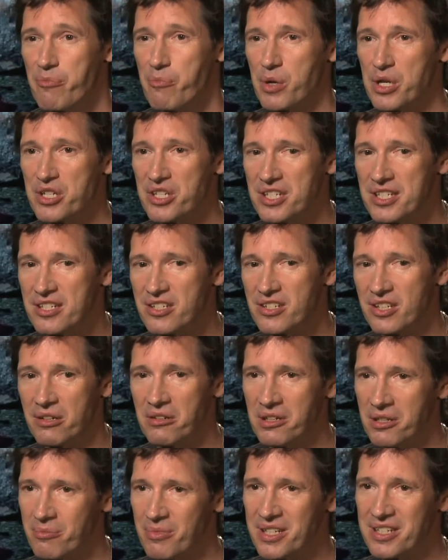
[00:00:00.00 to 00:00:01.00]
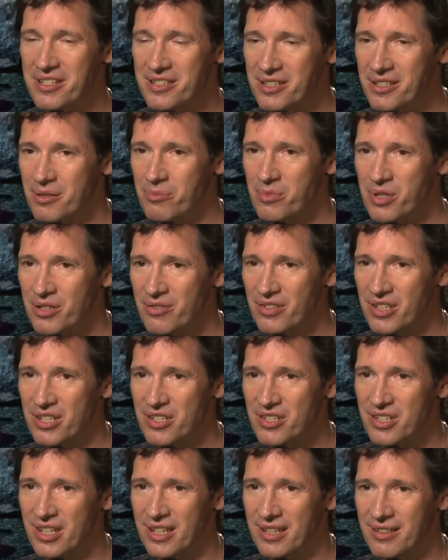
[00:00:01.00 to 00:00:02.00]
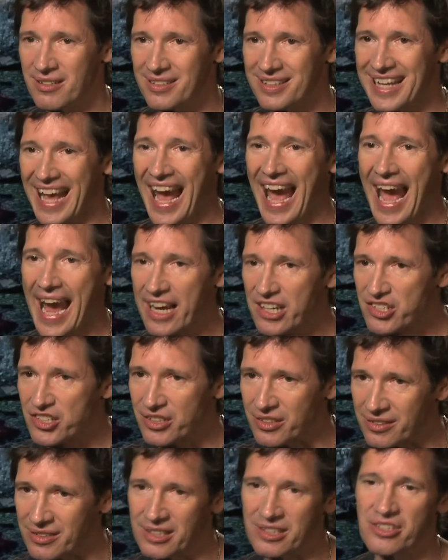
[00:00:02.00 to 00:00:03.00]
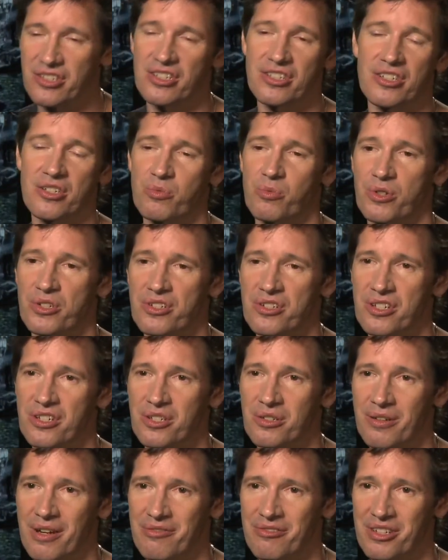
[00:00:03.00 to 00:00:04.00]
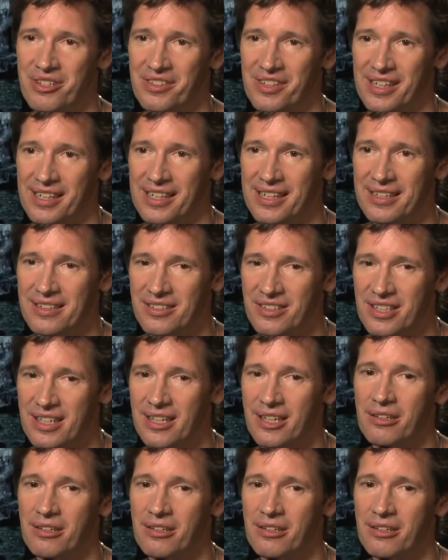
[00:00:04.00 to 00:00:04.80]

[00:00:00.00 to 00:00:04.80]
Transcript: But she's so committed to the movies and the action that she just wants to do everything. And,